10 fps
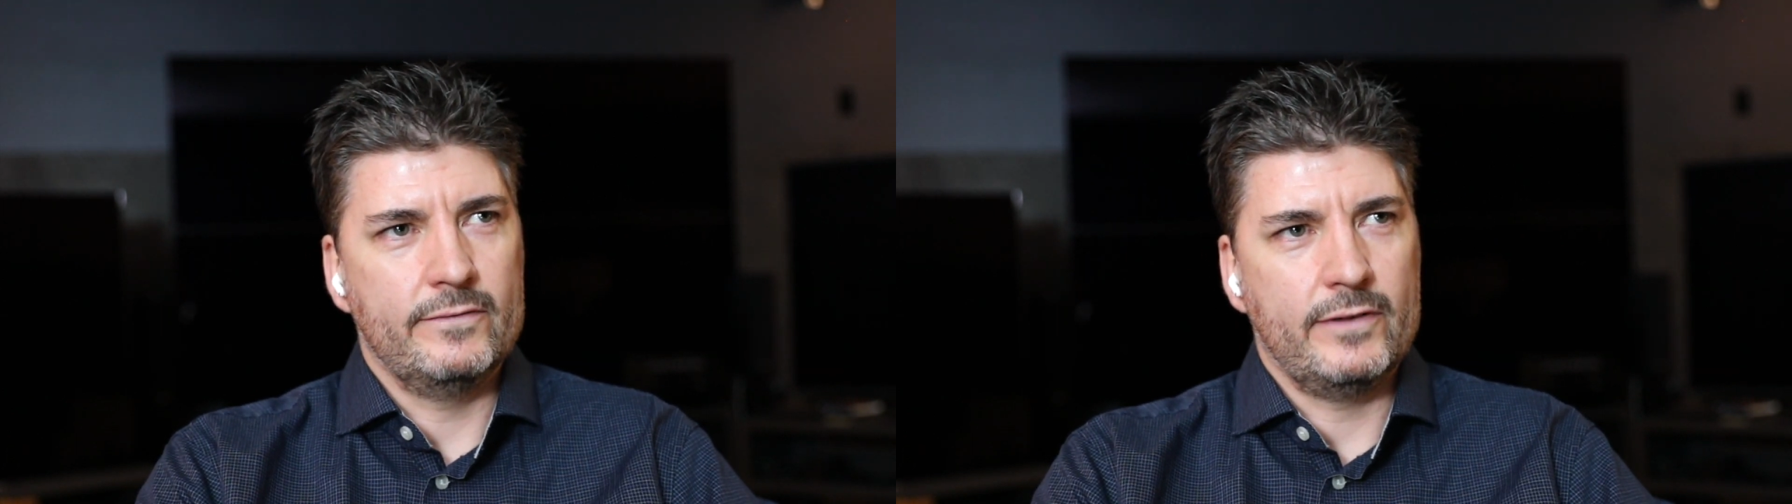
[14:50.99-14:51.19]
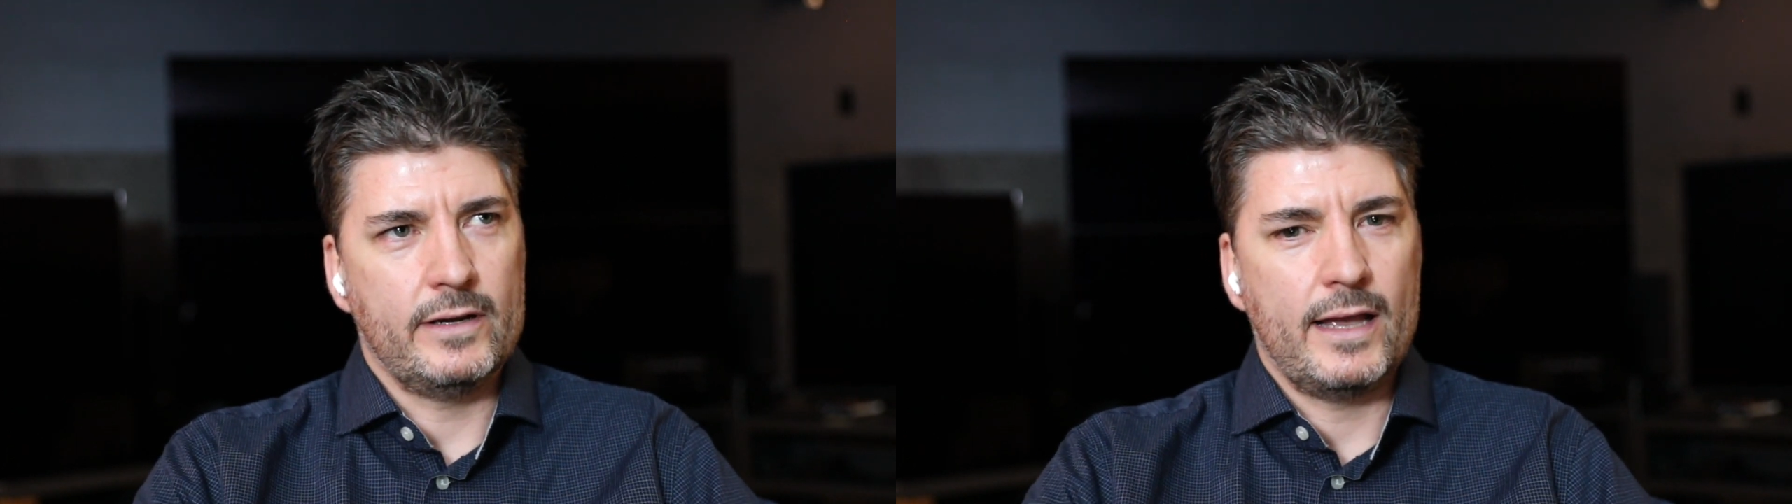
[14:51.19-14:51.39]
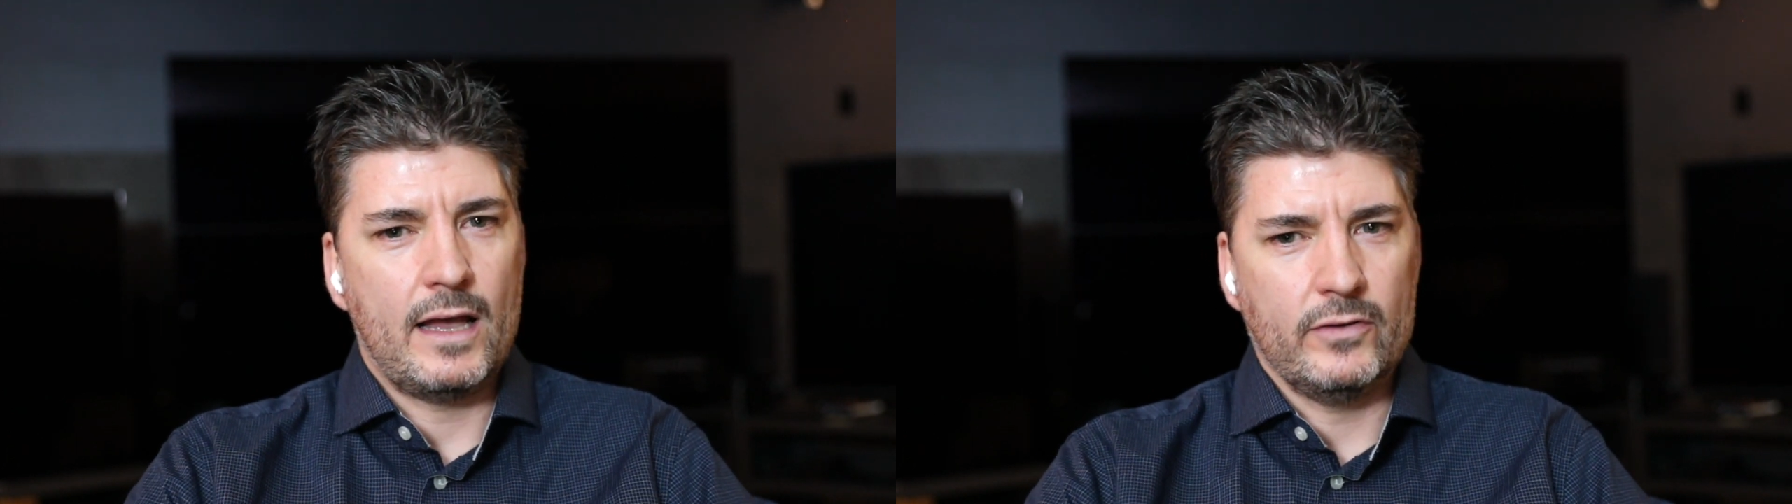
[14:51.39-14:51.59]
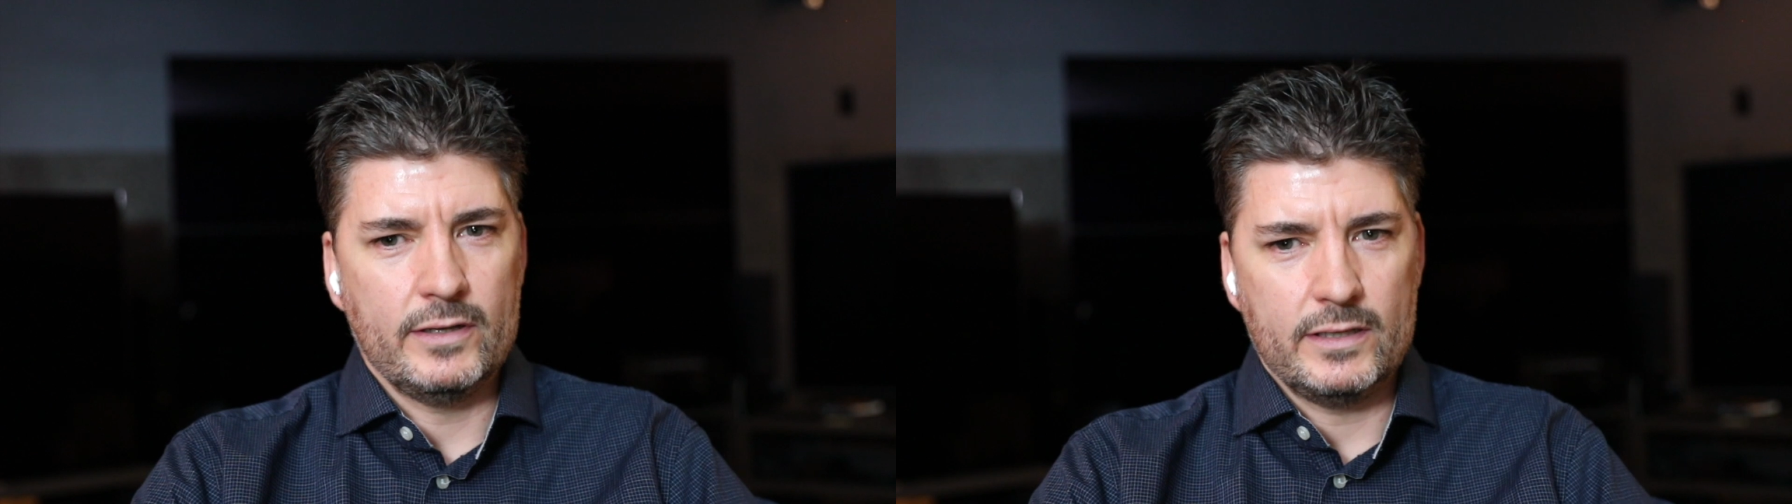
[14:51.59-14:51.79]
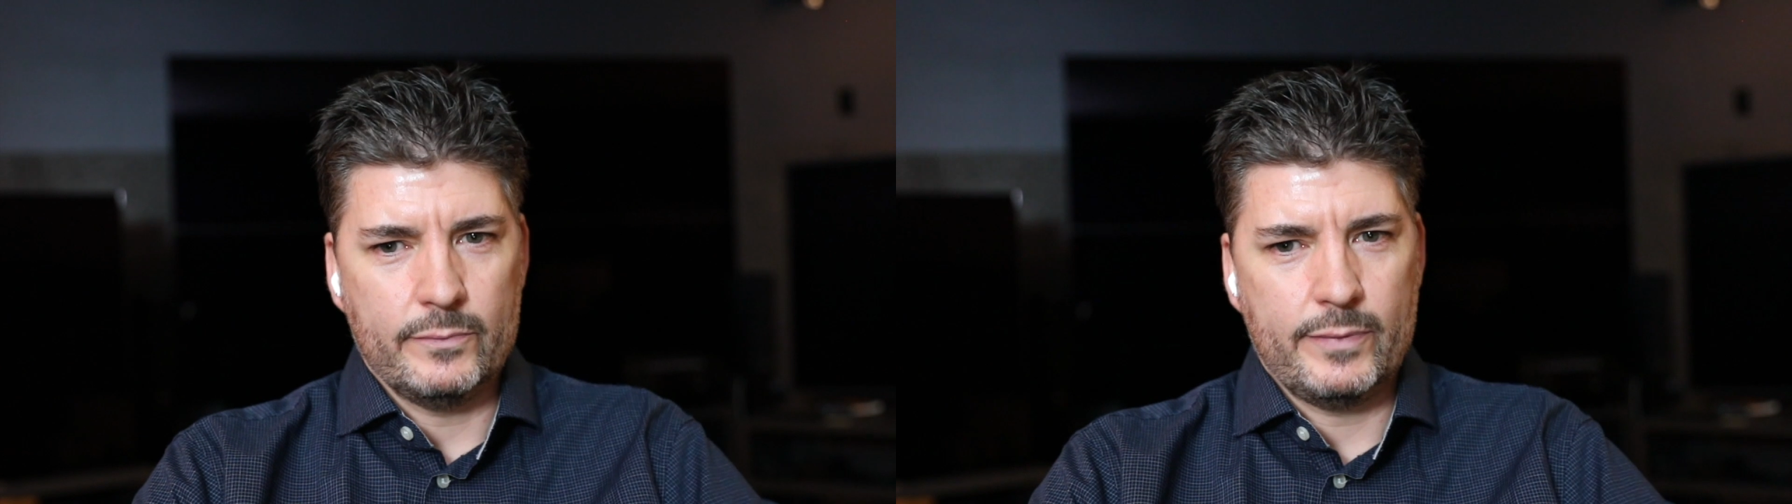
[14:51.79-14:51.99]
very
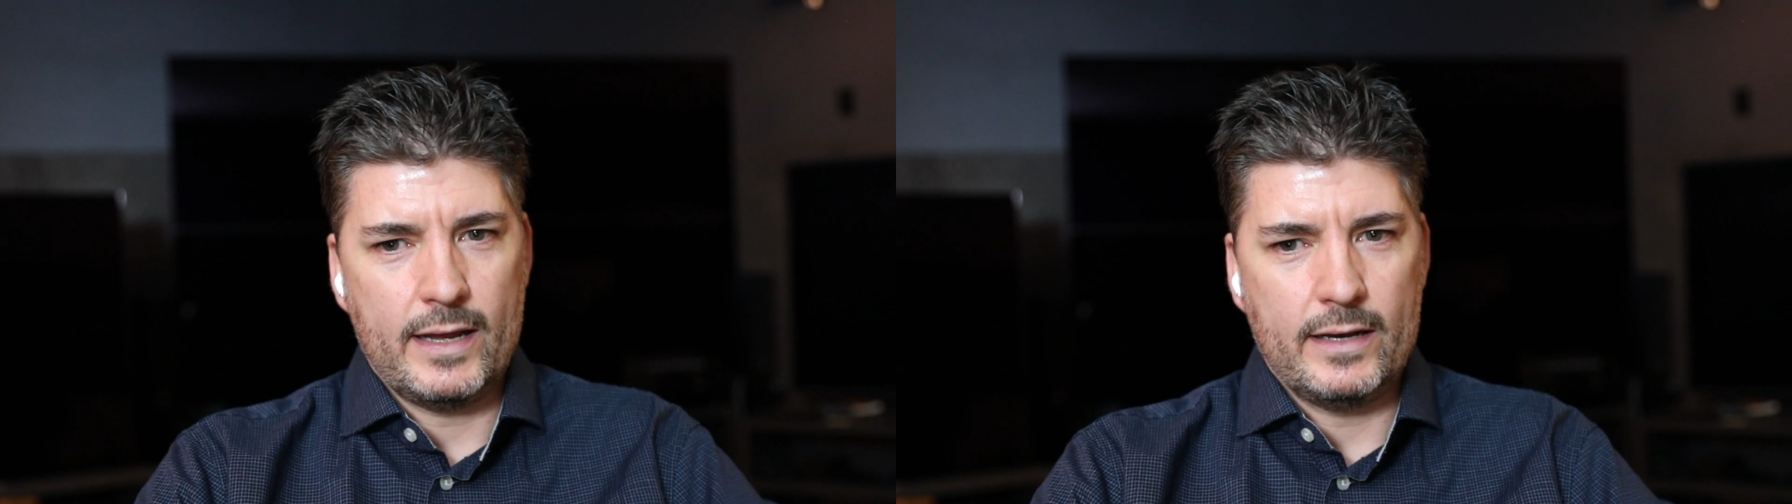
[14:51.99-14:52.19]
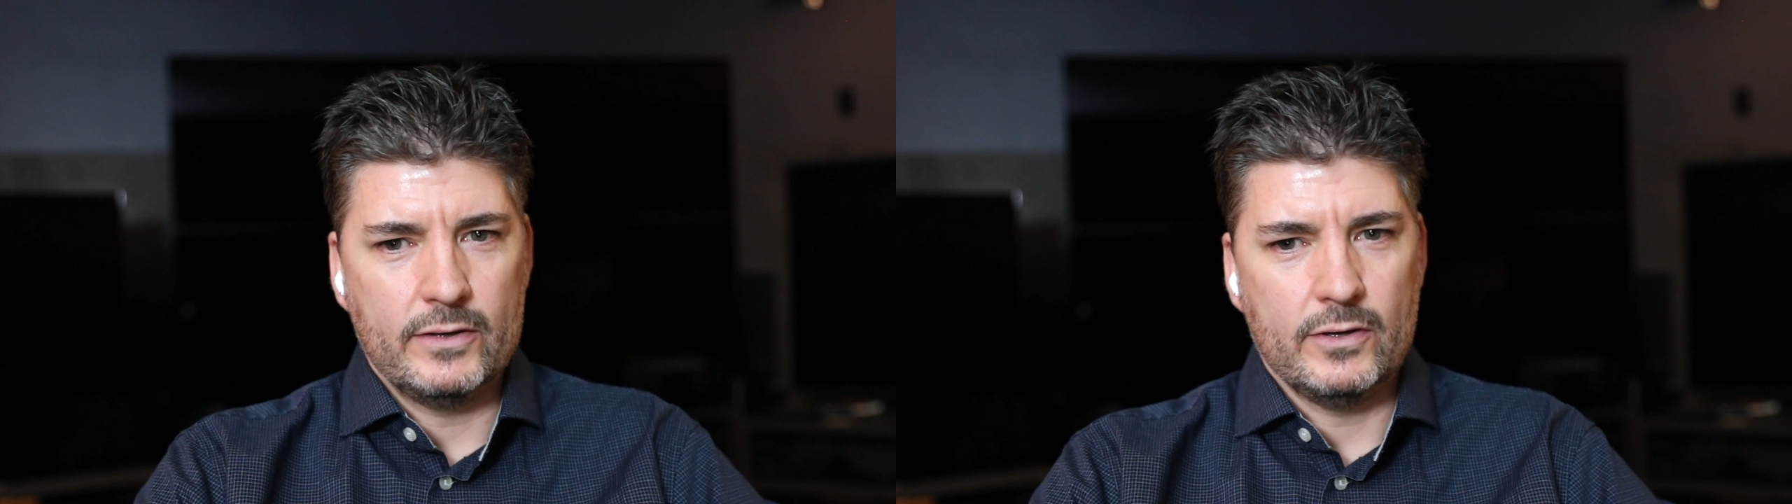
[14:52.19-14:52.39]
heavily depend